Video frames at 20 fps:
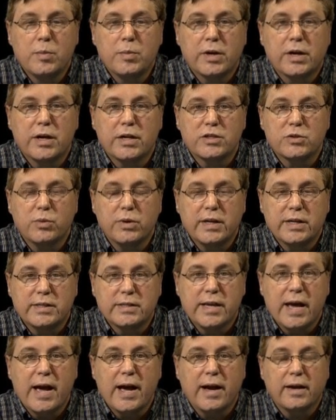because it
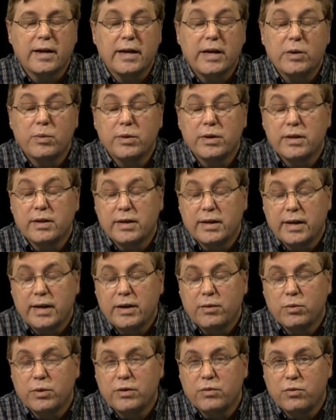
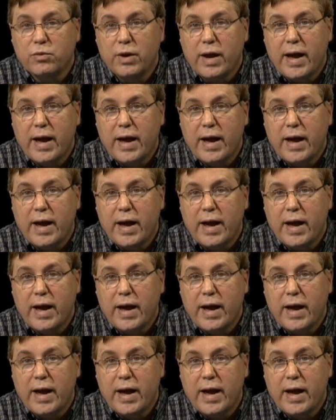would